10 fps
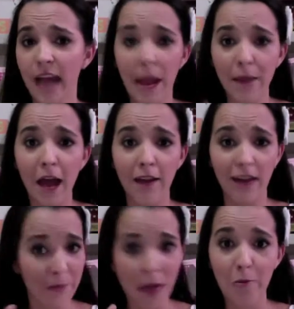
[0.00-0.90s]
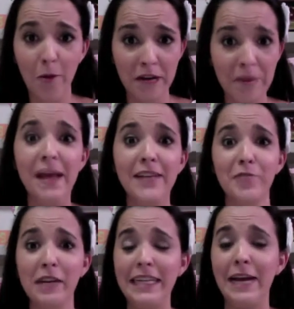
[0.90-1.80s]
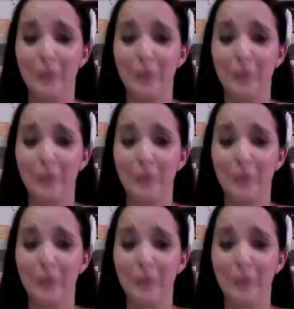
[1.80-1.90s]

I'm not I'm not wearing a mask right now.